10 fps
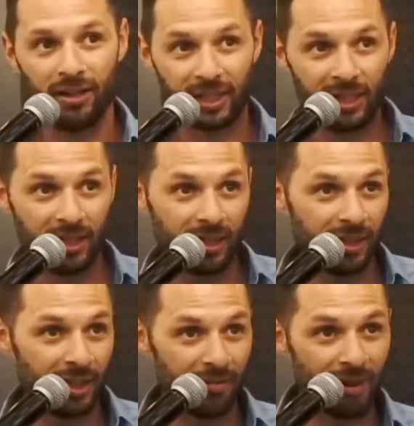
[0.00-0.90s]

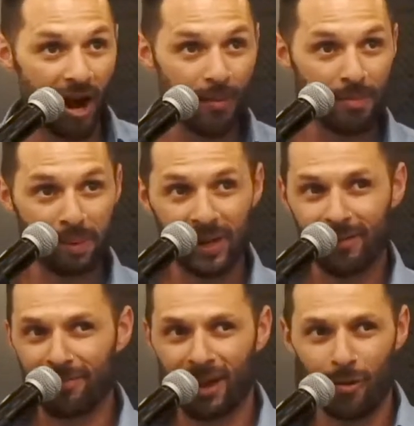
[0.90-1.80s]
the environment, bin,
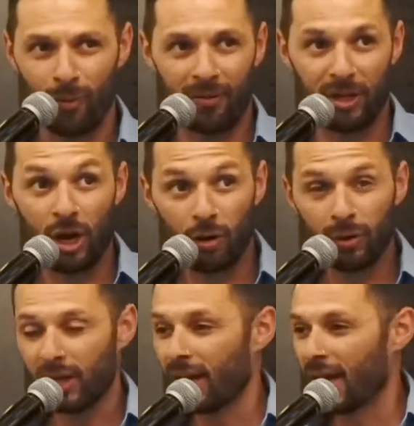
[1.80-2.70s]
environment, whatever,
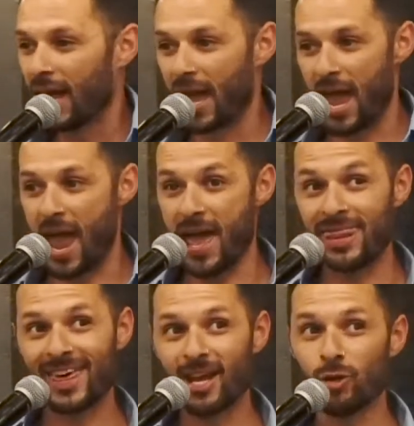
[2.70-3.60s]
node,
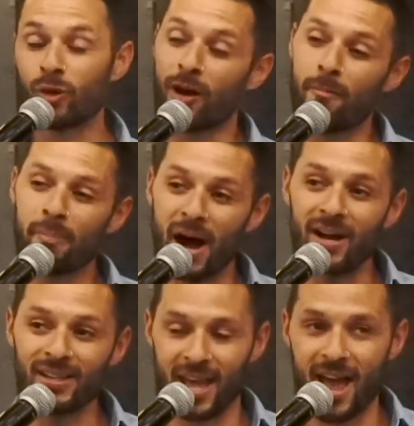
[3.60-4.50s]
and then you
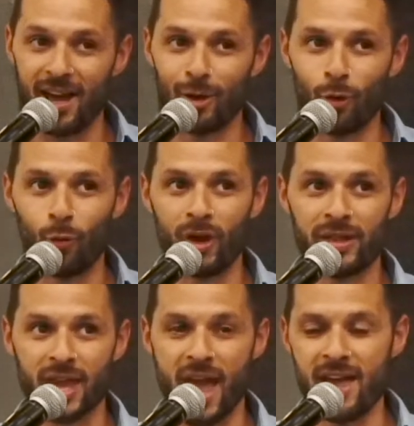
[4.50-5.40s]
combine that
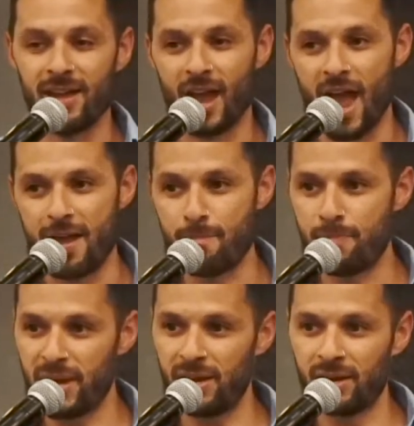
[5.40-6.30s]
with a
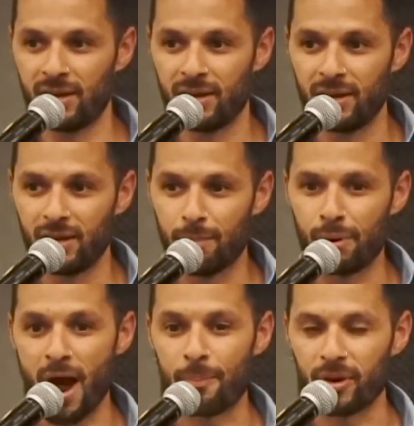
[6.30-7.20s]
bin
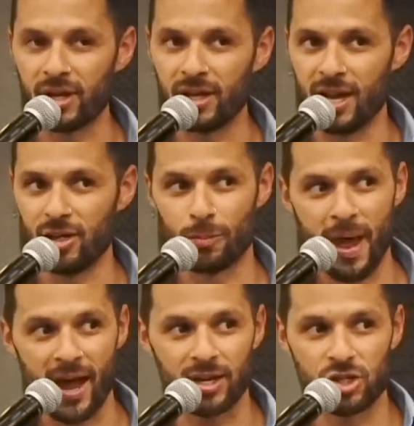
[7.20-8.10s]
property in your
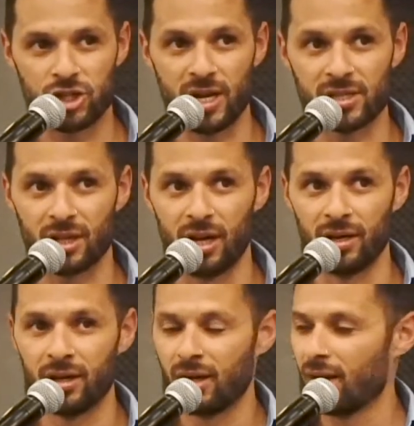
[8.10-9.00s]
package
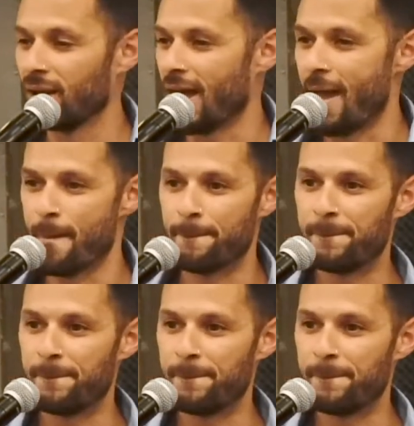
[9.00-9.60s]
JSON, and